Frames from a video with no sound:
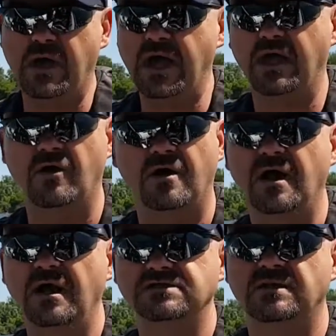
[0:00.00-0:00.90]
bag or
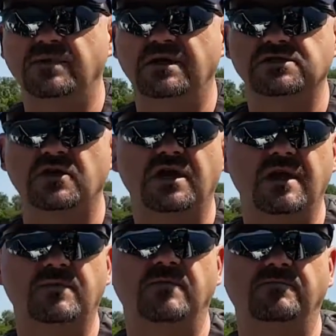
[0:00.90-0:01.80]
something that's going to
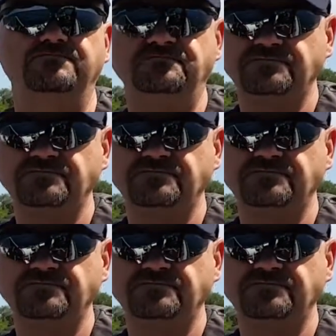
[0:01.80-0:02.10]
keep them